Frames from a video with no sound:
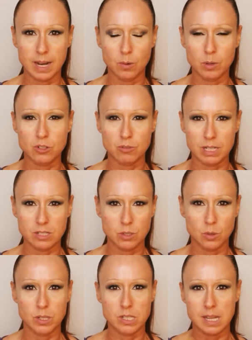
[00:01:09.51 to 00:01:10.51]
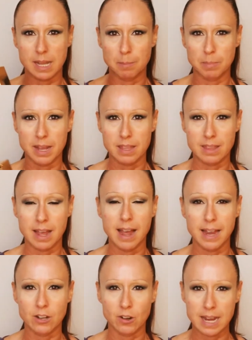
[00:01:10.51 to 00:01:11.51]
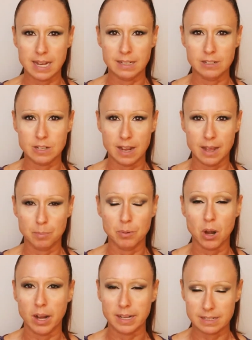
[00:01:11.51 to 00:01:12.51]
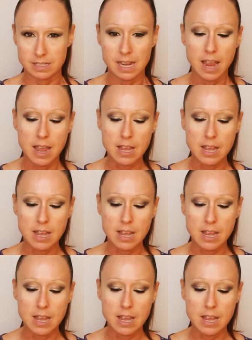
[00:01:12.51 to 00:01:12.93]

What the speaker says: our drugstores and buy the higher end products.